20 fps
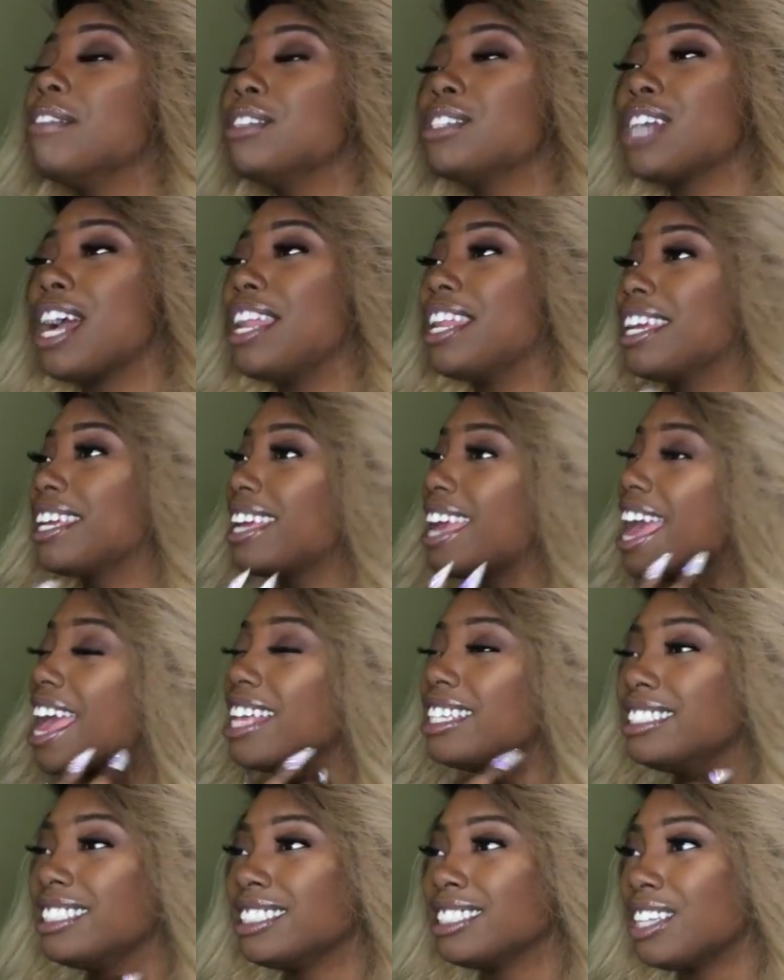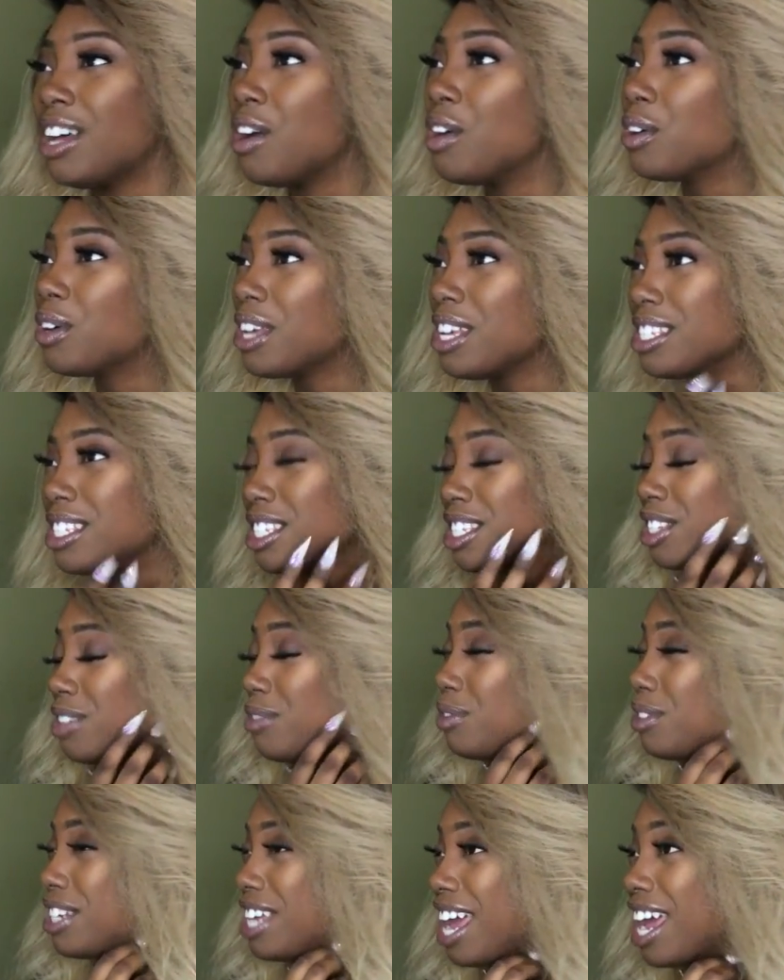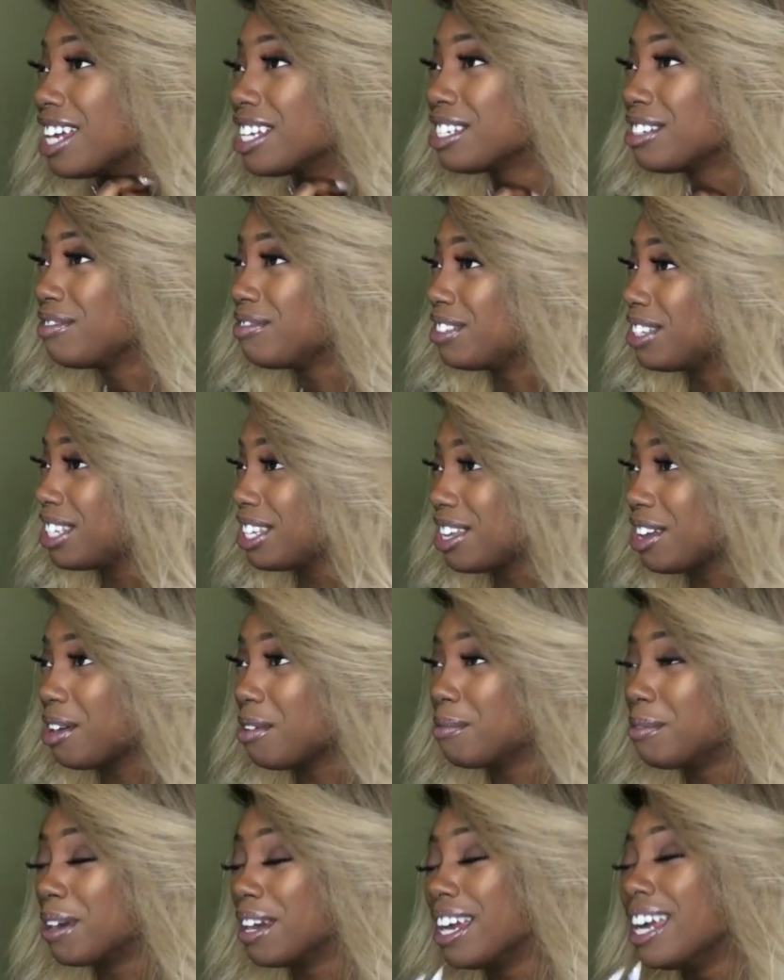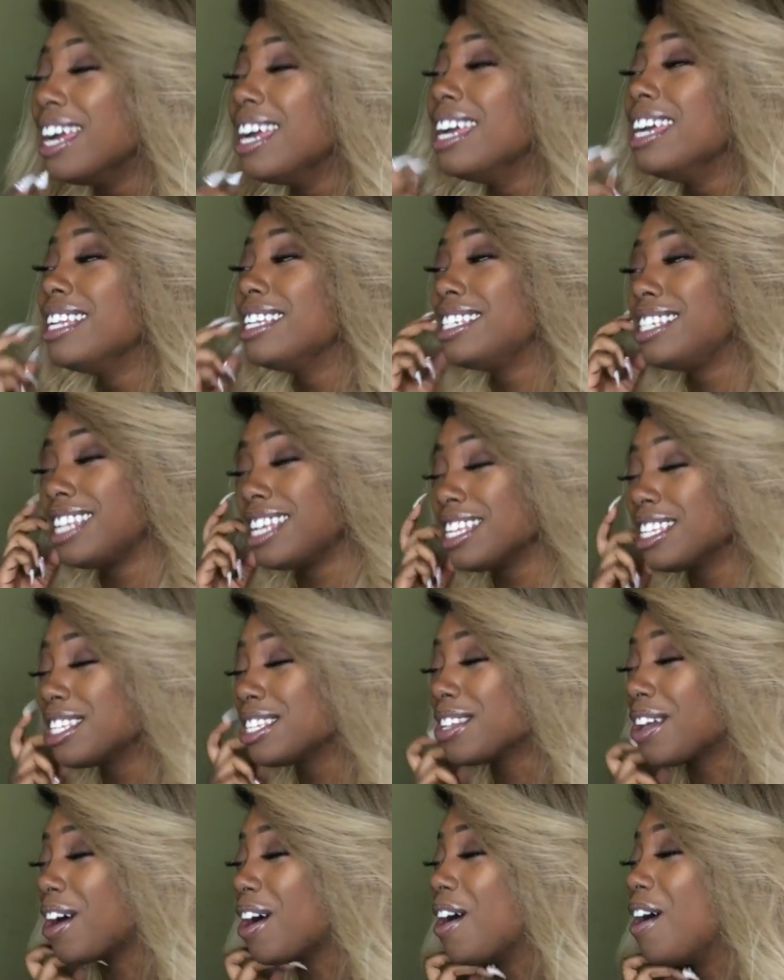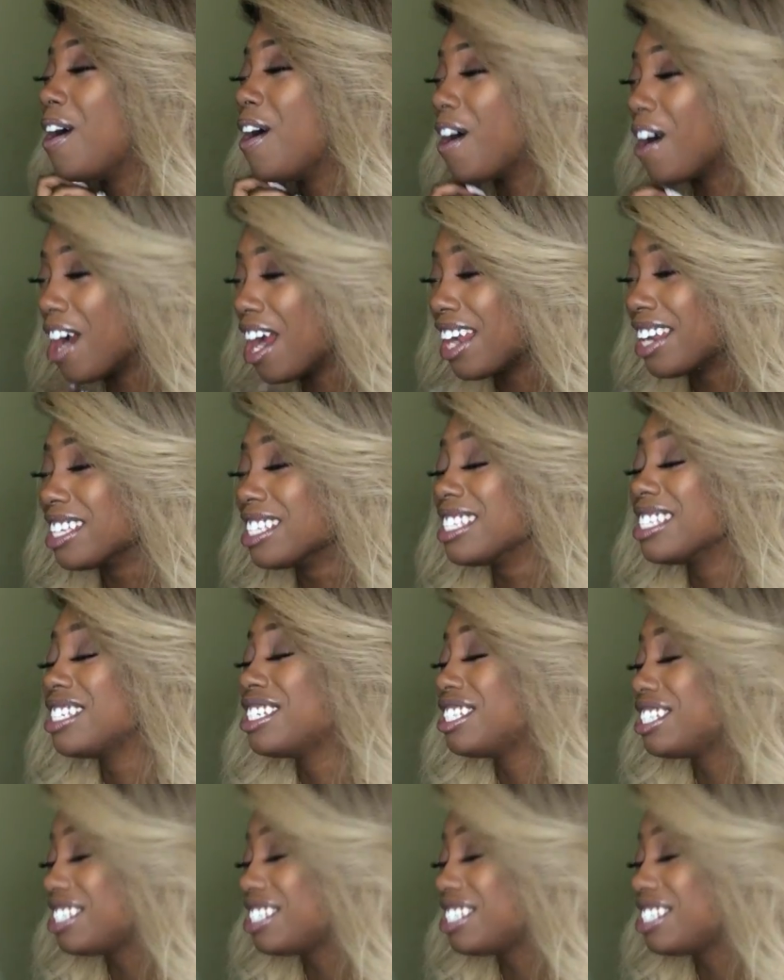even trying to gas the song because it's a reaction video, bro. This song hard as